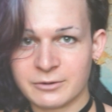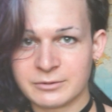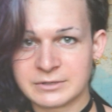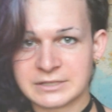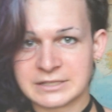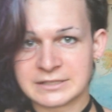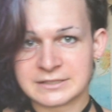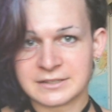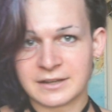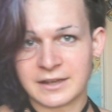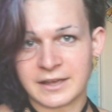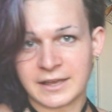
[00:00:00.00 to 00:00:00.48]
which
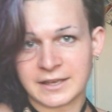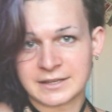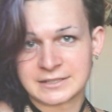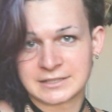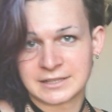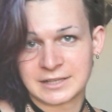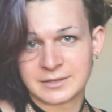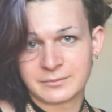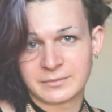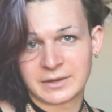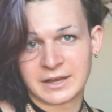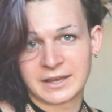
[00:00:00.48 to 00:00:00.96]
is not
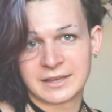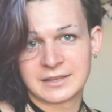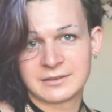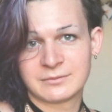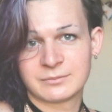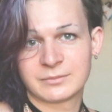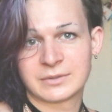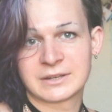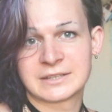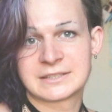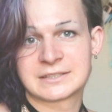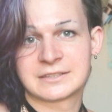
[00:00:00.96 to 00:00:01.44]
actually mine,
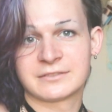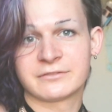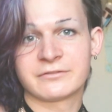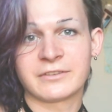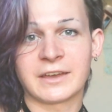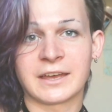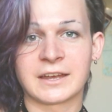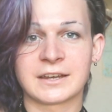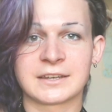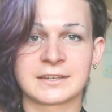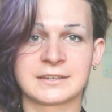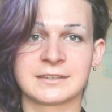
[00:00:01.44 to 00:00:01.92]
but is in
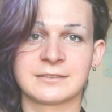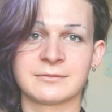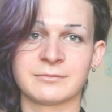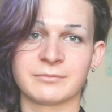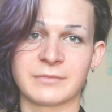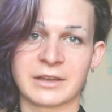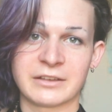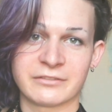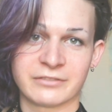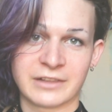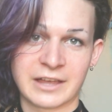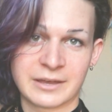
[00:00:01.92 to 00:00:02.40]
fact
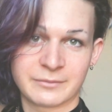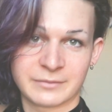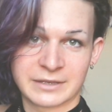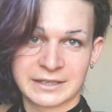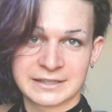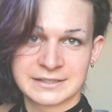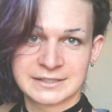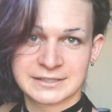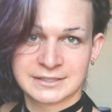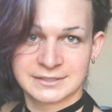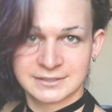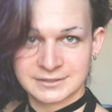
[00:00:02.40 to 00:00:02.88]
my
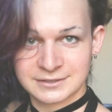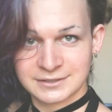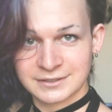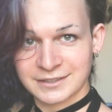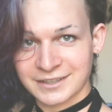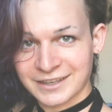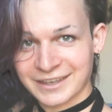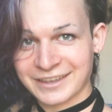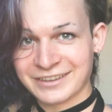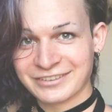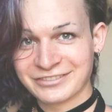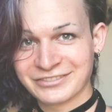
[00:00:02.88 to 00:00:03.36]
flatmate's
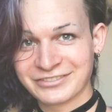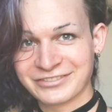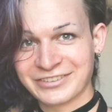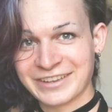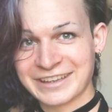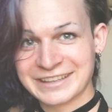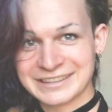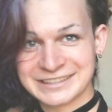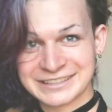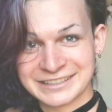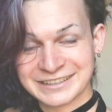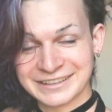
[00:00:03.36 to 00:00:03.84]

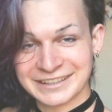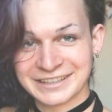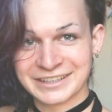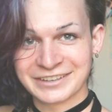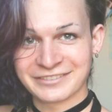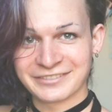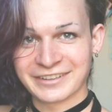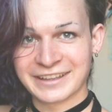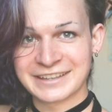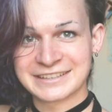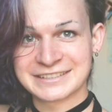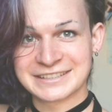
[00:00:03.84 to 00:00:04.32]
fancy League
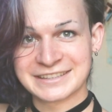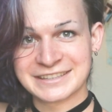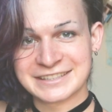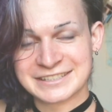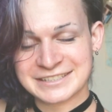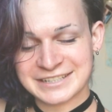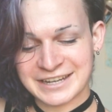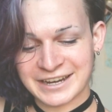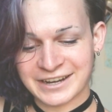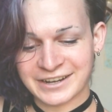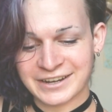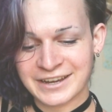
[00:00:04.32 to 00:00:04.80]
of Legends
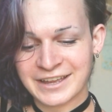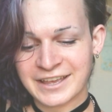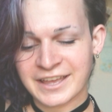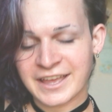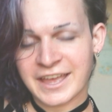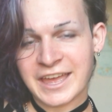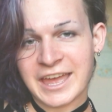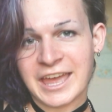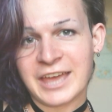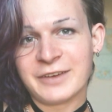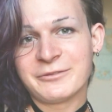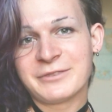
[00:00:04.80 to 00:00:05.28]
chair,
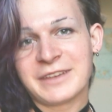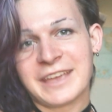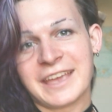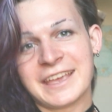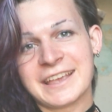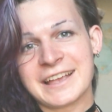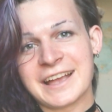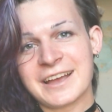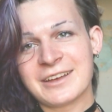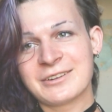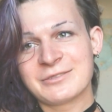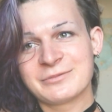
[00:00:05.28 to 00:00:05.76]
and we
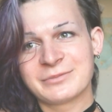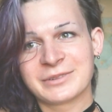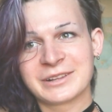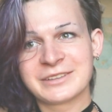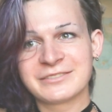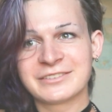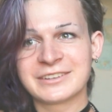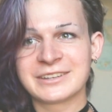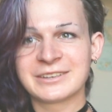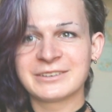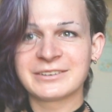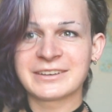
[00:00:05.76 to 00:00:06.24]
hang out and play
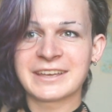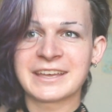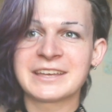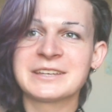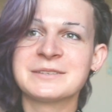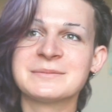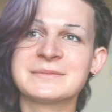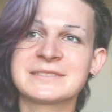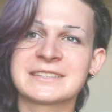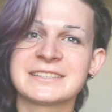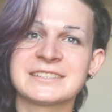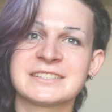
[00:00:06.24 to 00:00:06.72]
video
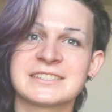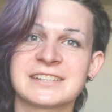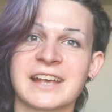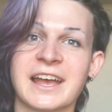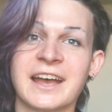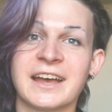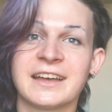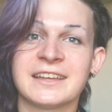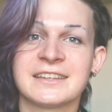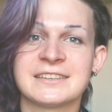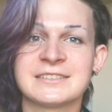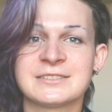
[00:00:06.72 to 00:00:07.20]
games and
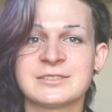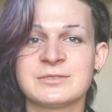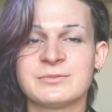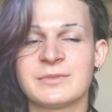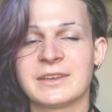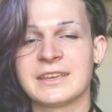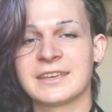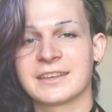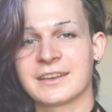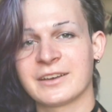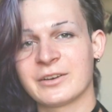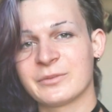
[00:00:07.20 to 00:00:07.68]
chat and do
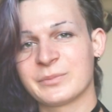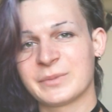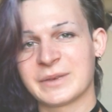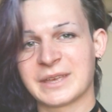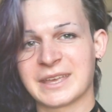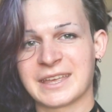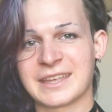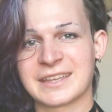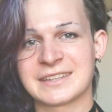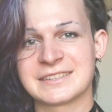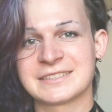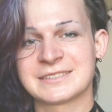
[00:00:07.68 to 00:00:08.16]
makeup,
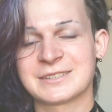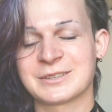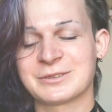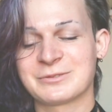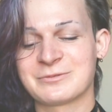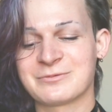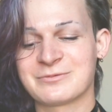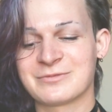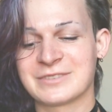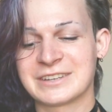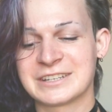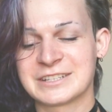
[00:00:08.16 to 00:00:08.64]
and
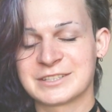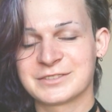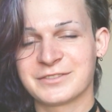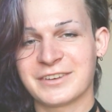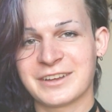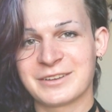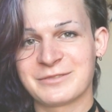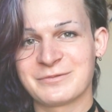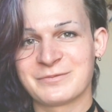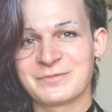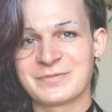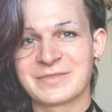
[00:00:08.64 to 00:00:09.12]
it's
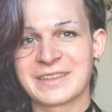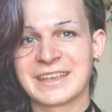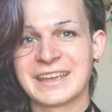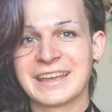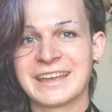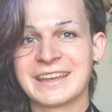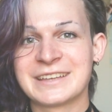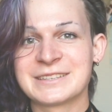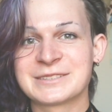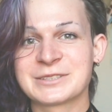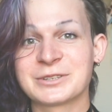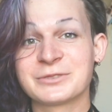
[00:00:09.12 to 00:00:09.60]
fun.
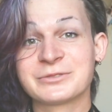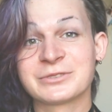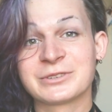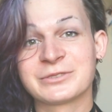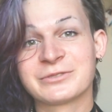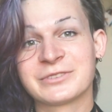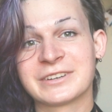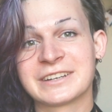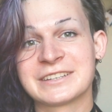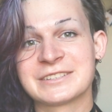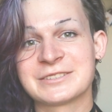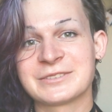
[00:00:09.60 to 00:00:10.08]
So feel
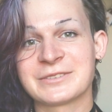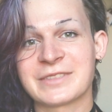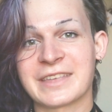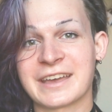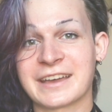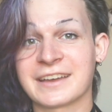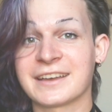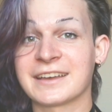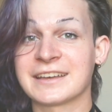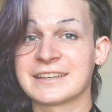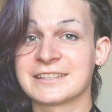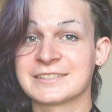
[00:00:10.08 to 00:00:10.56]
free to do
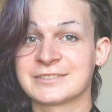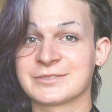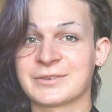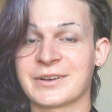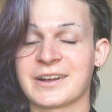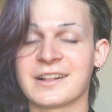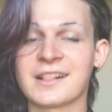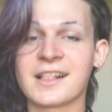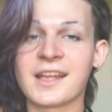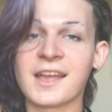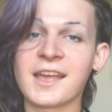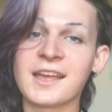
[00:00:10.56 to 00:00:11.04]
that as
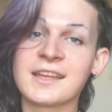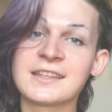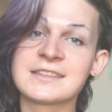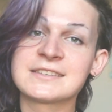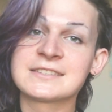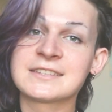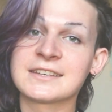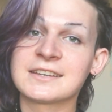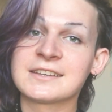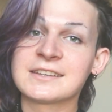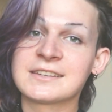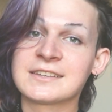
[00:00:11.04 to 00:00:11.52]
well. And
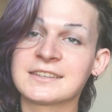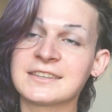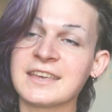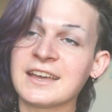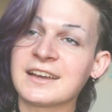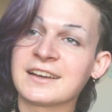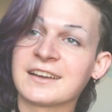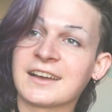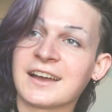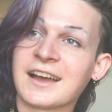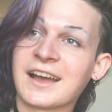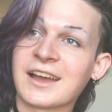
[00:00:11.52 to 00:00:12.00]
yeah,
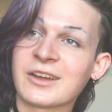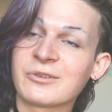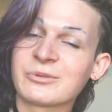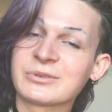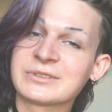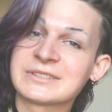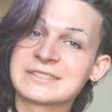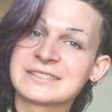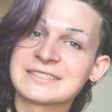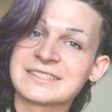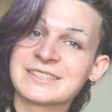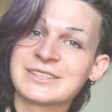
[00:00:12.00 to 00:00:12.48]
I will
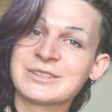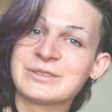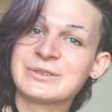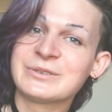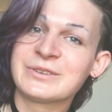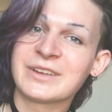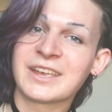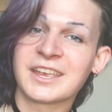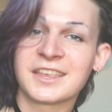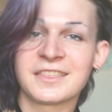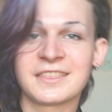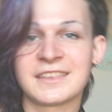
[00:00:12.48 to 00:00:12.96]
see you
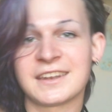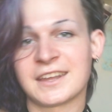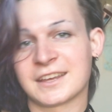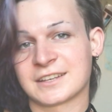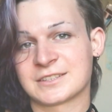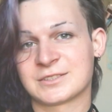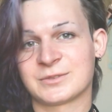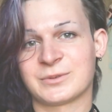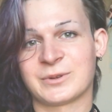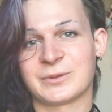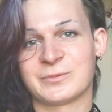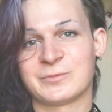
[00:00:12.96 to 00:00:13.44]
in the
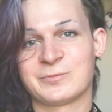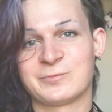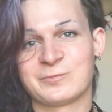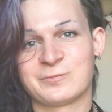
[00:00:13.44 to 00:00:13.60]
next one.